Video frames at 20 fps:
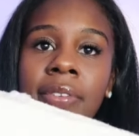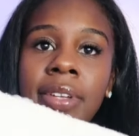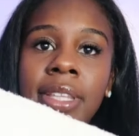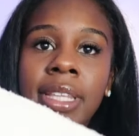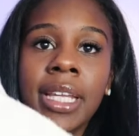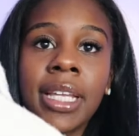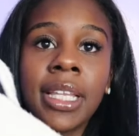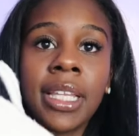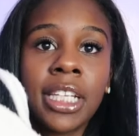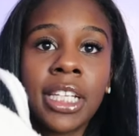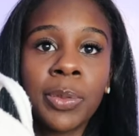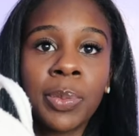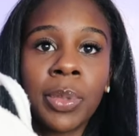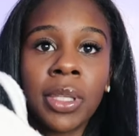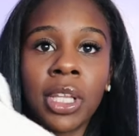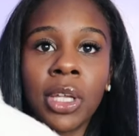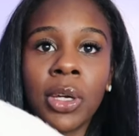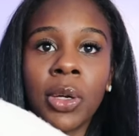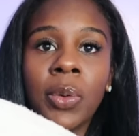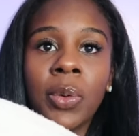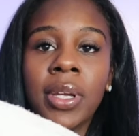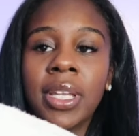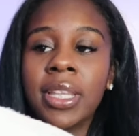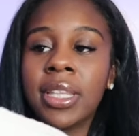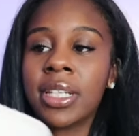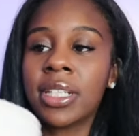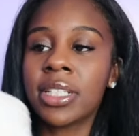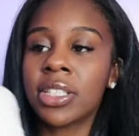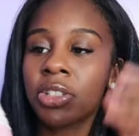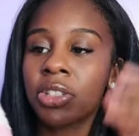everything linked below
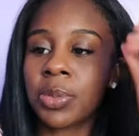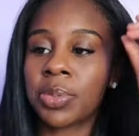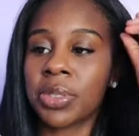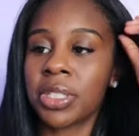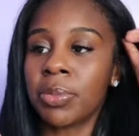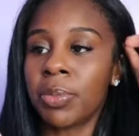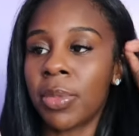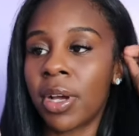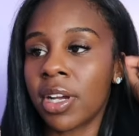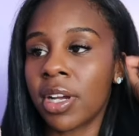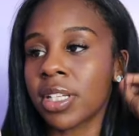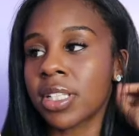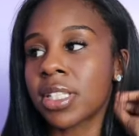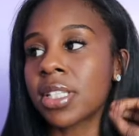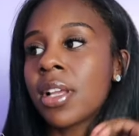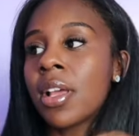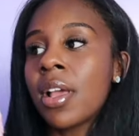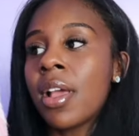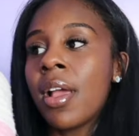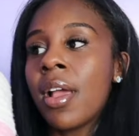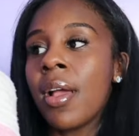in the description box.